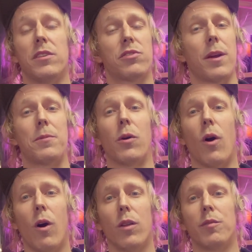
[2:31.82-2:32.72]
scraped out
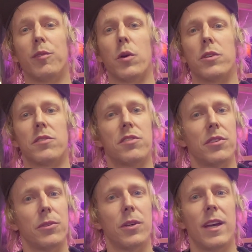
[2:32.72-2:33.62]
all the floaters
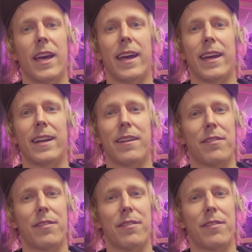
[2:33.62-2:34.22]
too, and I